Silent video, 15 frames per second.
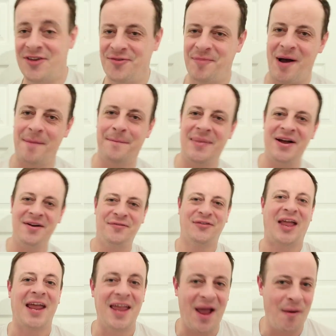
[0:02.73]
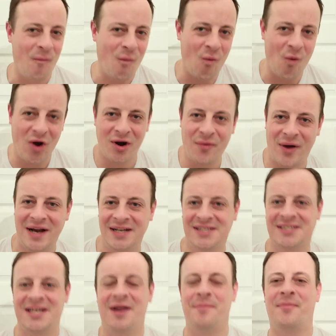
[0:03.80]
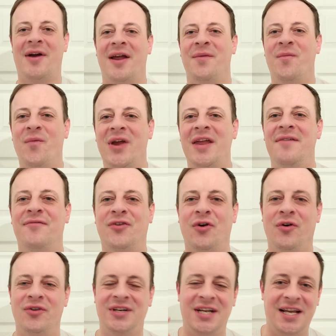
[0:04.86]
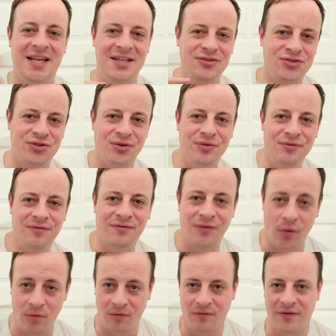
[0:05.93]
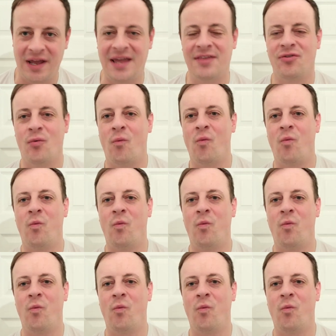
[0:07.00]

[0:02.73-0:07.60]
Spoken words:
It's my birthday and what a way to celebrate. We've gone into fourth. It's